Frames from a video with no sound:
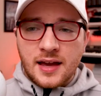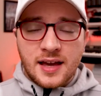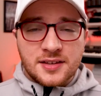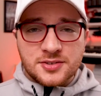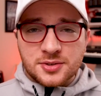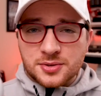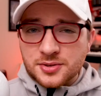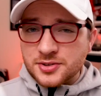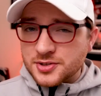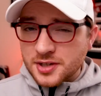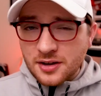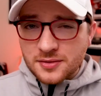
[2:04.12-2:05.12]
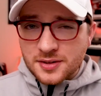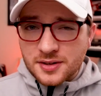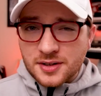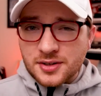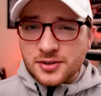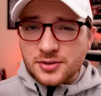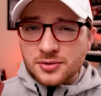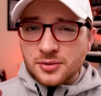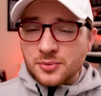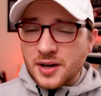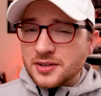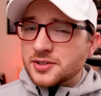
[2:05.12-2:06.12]
As you'll discover, you'll
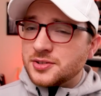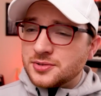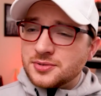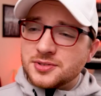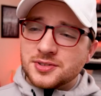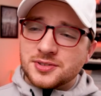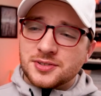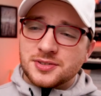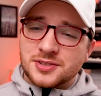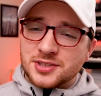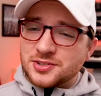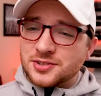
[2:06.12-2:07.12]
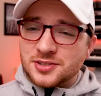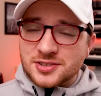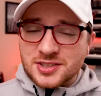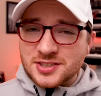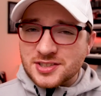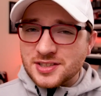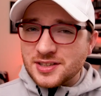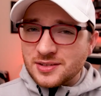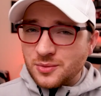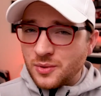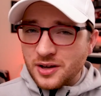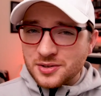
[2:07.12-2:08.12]
want to use your digital assistant
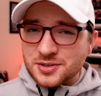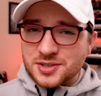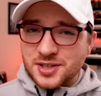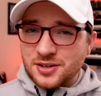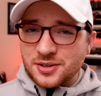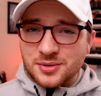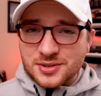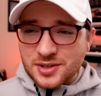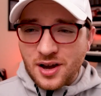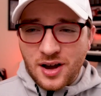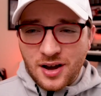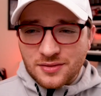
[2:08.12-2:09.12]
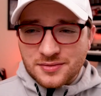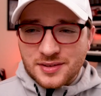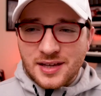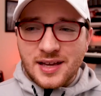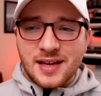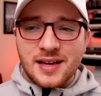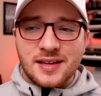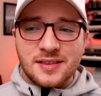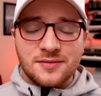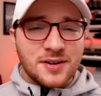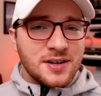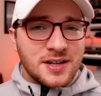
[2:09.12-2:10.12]
while your stereo is off. And
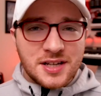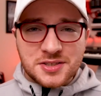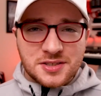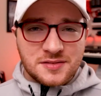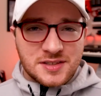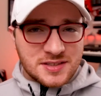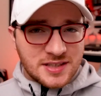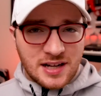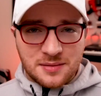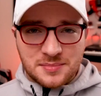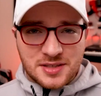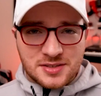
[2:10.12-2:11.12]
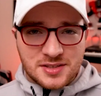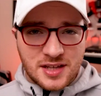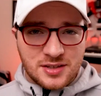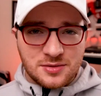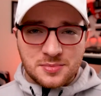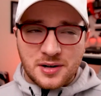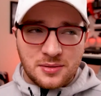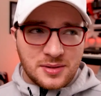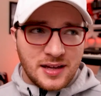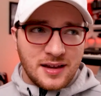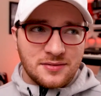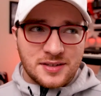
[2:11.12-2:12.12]
the very nature of this setup means that you
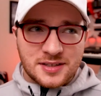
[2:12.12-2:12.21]
probably have